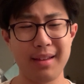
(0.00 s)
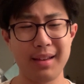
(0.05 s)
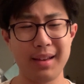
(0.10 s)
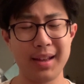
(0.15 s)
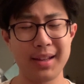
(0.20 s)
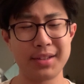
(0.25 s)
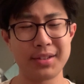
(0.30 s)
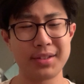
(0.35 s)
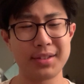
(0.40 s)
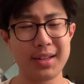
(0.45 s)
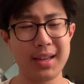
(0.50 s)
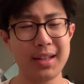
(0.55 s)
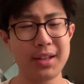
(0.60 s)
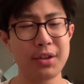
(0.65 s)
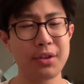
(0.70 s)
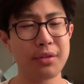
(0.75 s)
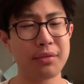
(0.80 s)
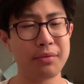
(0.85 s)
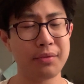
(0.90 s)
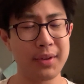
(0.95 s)
it's
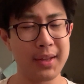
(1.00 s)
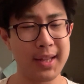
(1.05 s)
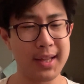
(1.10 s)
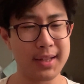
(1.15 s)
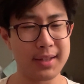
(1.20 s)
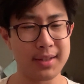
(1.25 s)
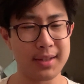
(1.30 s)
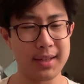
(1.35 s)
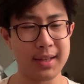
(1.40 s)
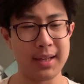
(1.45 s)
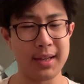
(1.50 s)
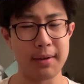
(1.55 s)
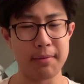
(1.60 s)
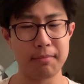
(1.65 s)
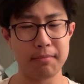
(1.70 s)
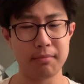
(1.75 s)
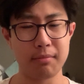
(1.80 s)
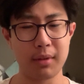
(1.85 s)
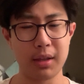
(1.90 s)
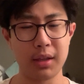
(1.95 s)
inconvenient to eat.
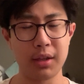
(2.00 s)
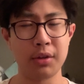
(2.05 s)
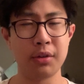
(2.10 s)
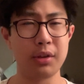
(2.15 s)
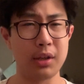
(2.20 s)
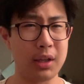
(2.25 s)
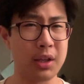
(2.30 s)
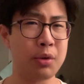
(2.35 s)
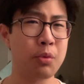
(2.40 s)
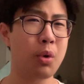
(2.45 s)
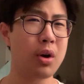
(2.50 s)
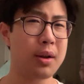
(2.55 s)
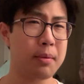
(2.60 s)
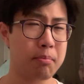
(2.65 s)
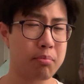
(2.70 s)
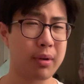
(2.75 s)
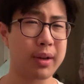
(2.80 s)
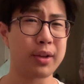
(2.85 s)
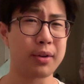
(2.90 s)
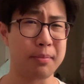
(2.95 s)
You, you want to
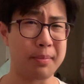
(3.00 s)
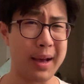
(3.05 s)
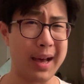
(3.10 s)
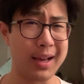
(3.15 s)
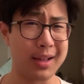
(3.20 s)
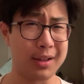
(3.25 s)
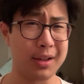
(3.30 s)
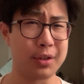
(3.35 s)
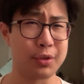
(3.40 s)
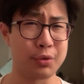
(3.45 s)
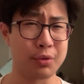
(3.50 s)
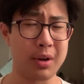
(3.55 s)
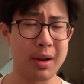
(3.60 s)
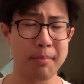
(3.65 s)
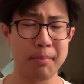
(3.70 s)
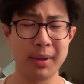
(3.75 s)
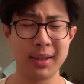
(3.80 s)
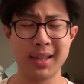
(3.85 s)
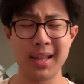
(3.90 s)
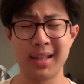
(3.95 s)
bring your pack lunch, right?
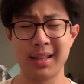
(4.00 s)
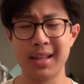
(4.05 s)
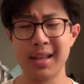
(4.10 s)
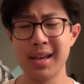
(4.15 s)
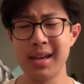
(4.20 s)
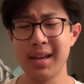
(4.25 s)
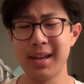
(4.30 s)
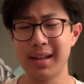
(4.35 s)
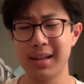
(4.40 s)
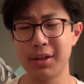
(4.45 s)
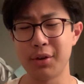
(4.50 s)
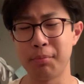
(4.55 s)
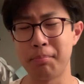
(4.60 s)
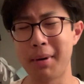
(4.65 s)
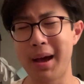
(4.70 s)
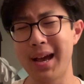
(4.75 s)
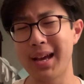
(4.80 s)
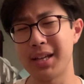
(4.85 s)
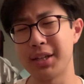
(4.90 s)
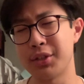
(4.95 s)
But then your
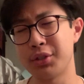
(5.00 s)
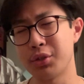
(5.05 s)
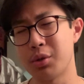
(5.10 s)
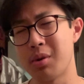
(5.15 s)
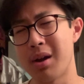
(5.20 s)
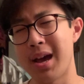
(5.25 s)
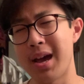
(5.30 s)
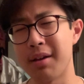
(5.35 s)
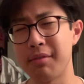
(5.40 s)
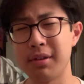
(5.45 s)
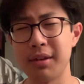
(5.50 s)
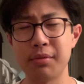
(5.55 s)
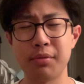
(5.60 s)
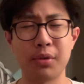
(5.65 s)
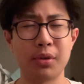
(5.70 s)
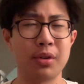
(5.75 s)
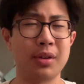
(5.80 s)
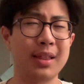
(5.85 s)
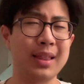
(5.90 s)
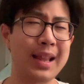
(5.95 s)
bag is so heavy
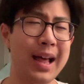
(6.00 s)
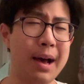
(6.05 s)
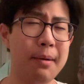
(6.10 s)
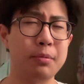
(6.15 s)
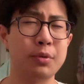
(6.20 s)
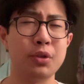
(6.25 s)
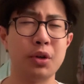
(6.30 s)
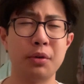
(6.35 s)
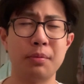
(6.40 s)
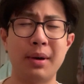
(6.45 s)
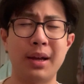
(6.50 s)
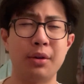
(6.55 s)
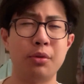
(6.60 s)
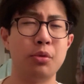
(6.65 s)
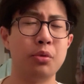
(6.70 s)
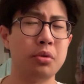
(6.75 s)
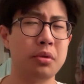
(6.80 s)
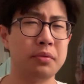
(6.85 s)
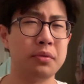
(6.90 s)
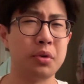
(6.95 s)
for your laptop and
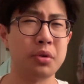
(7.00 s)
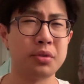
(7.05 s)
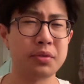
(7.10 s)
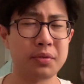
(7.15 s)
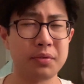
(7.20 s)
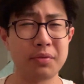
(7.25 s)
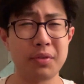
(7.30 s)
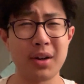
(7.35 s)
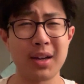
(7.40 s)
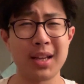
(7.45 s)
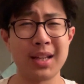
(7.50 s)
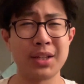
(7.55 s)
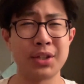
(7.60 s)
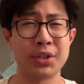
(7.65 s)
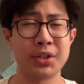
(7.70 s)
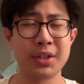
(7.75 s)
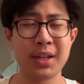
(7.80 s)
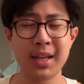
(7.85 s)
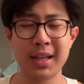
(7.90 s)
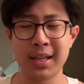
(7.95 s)
all of those fucking
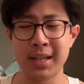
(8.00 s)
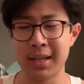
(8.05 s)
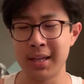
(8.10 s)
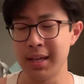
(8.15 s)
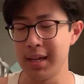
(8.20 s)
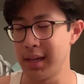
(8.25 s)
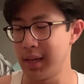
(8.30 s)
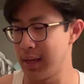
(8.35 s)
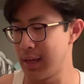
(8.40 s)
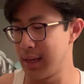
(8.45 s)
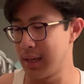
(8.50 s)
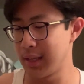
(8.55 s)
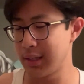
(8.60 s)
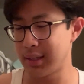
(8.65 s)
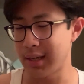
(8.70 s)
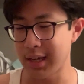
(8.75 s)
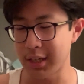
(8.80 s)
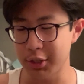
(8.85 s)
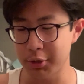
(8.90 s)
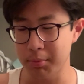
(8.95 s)
shitty
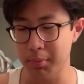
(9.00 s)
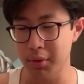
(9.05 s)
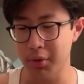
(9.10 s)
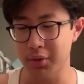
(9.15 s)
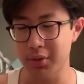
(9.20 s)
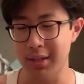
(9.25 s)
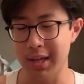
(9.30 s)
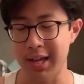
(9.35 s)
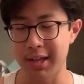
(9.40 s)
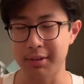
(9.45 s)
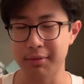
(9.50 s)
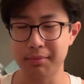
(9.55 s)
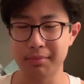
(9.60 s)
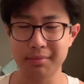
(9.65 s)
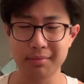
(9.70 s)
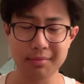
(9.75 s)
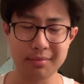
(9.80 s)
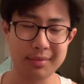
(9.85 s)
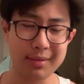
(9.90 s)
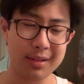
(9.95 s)
textbooks that,
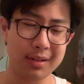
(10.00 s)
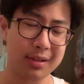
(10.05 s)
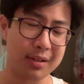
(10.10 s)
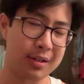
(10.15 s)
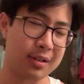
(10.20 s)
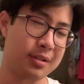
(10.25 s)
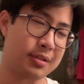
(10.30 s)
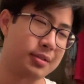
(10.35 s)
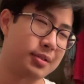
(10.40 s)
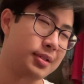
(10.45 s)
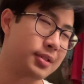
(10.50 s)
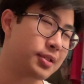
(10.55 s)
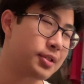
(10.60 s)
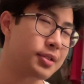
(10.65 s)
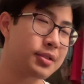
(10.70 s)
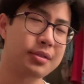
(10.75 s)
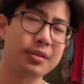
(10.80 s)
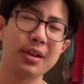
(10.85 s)
oh, it's just,